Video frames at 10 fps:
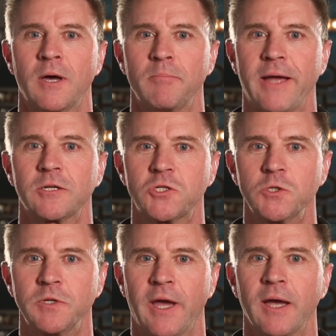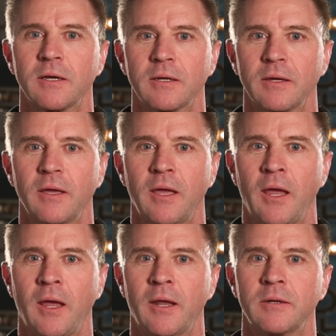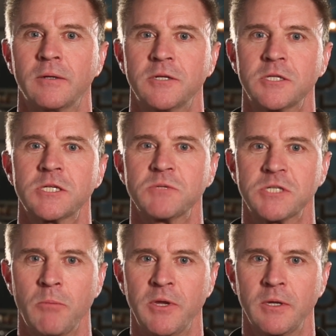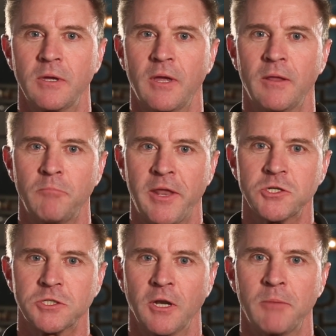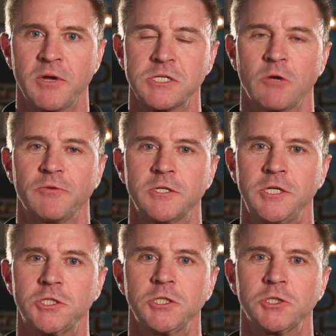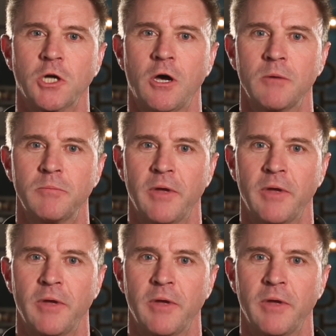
back to Chugiak and did some subbing and managed to land myself a teaching job